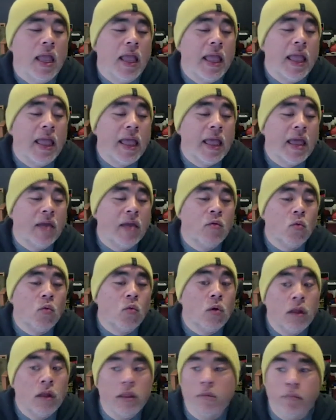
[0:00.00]
And
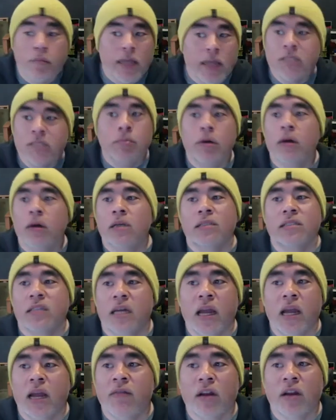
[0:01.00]
one of the best books
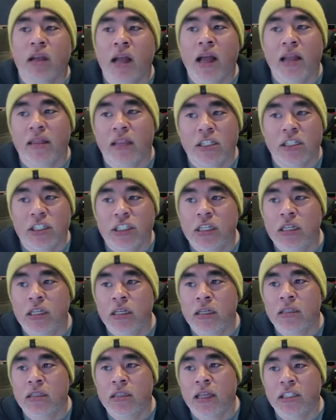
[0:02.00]
that I ever got that
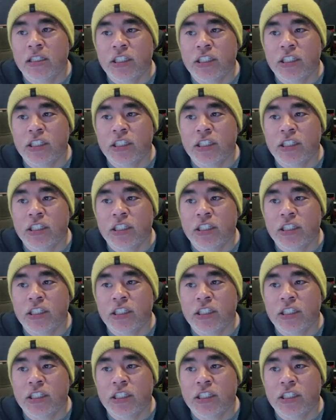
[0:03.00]
she